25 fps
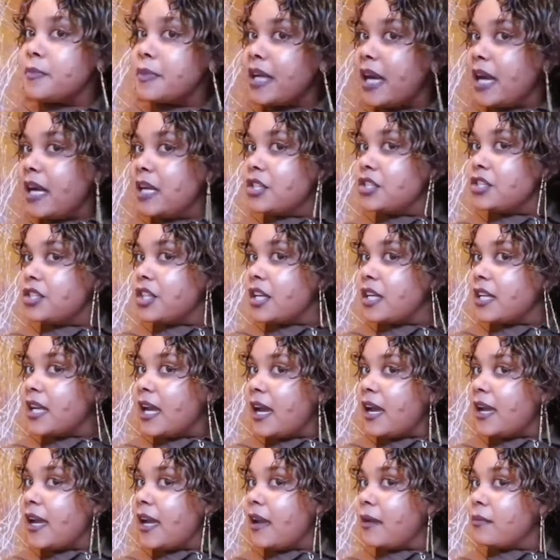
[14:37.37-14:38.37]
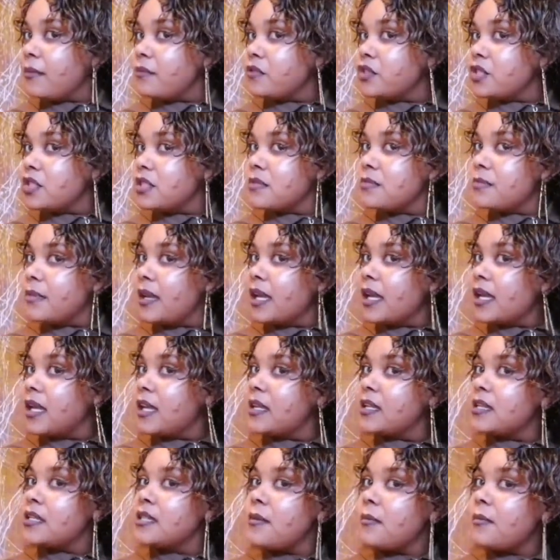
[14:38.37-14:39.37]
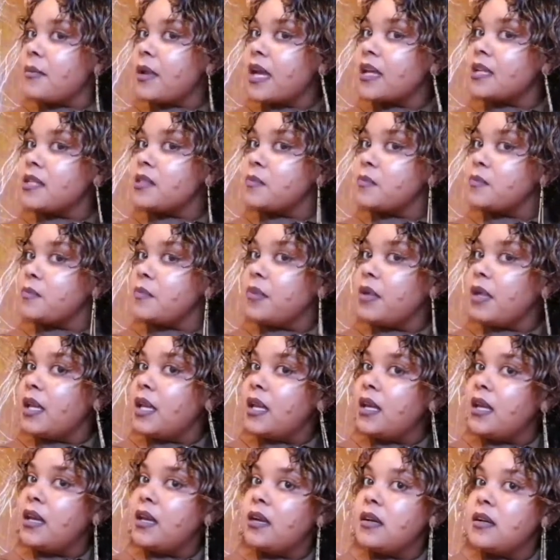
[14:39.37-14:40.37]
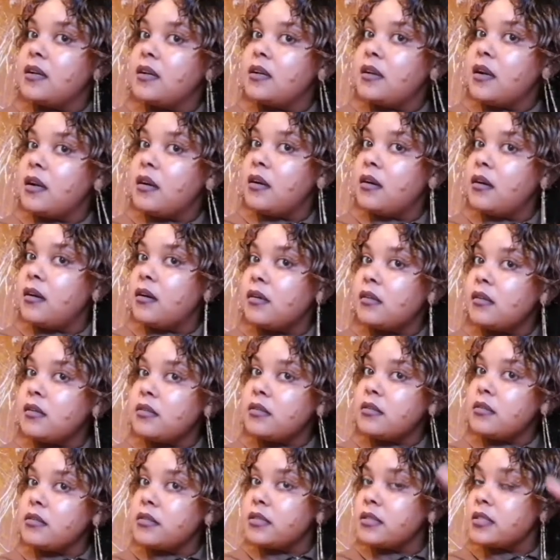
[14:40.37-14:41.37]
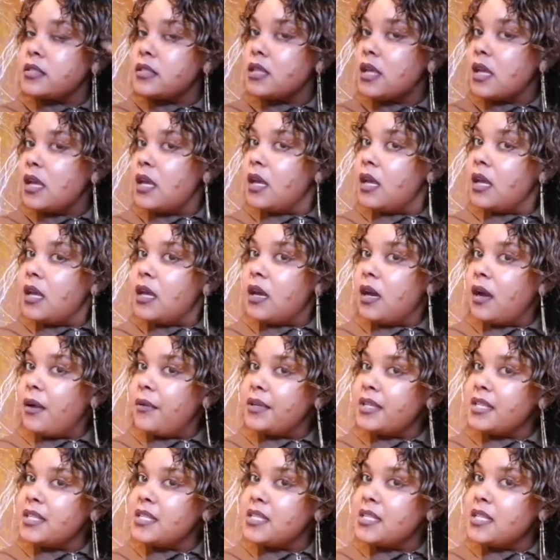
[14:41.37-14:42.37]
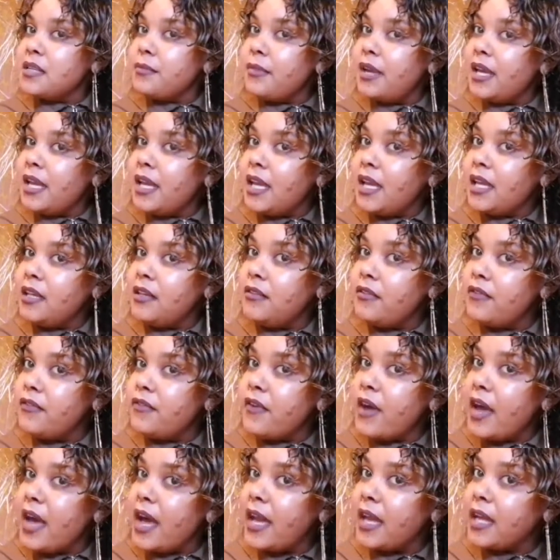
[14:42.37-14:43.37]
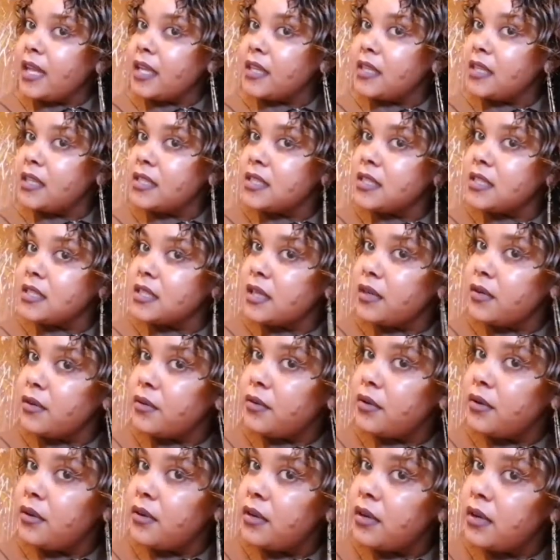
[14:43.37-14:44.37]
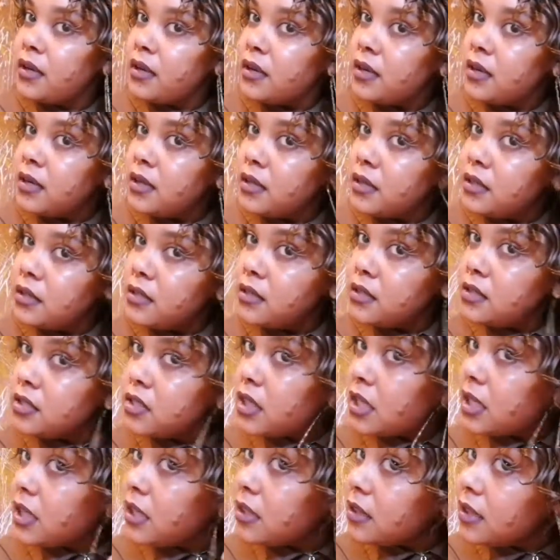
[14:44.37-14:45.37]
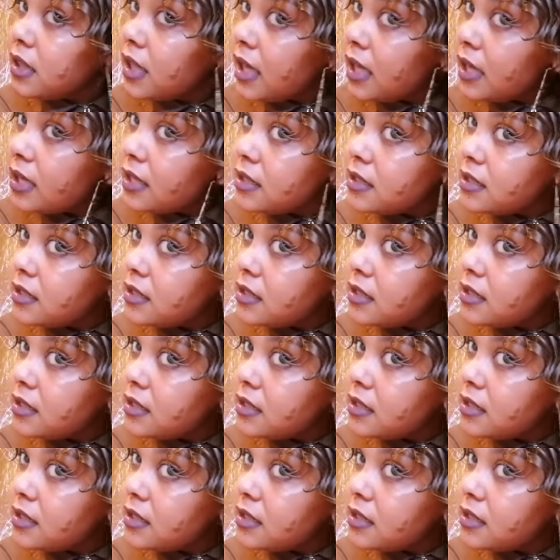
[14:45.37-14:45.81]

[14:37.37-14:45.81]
brush and I am just making some nice big wrinkles. I want to see my hair defined, so check it there.